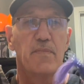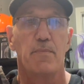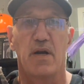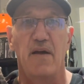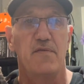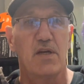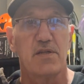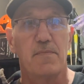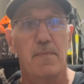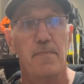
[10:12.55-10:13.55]
But I've
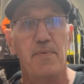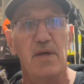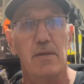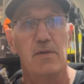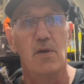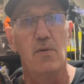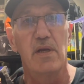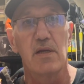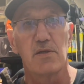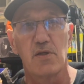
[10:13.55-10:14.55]
just been
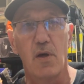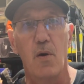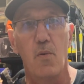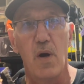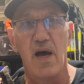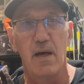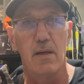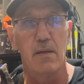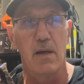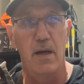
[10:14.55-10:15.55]
doing so
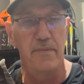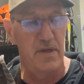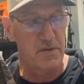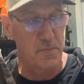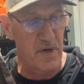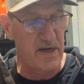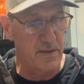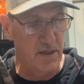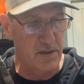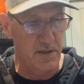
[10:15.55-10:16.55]
well on this rig
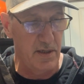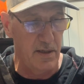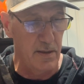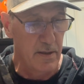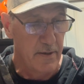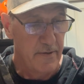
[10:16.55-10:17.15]
this year.